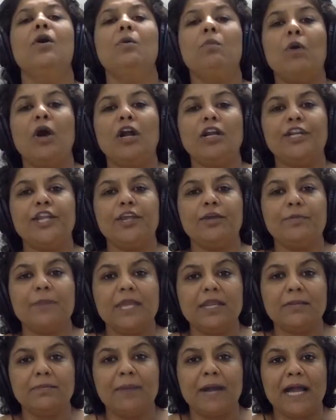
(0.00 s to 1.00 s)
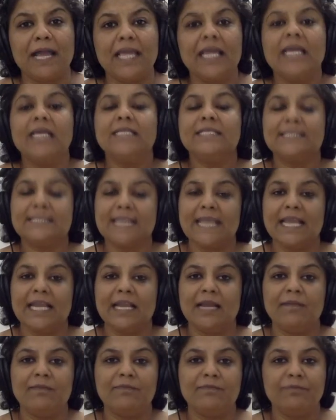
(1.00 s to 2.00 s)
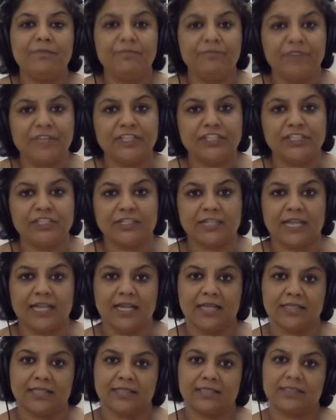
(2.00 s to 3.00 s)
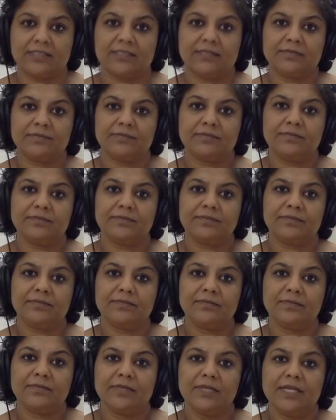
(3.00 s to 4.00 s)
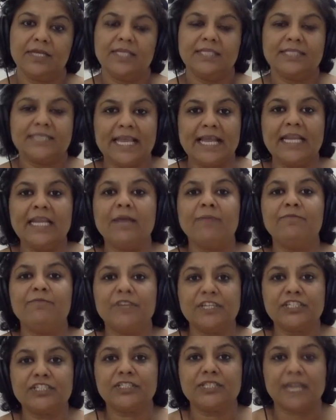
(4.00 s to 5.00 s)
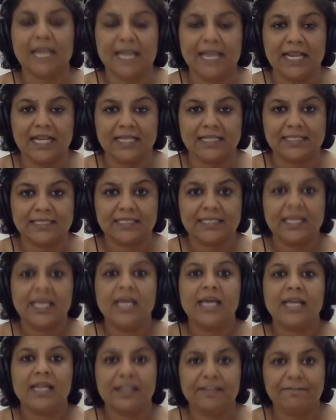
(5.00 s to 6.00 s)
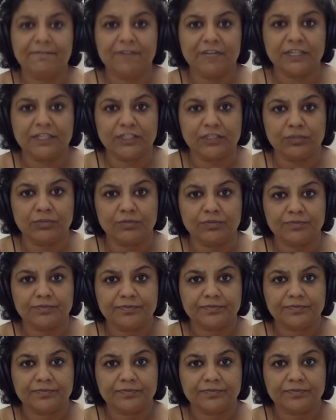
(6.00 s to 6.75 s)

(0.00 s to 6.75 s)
What do you mean by Salem witch trials? Salem witch trials refer to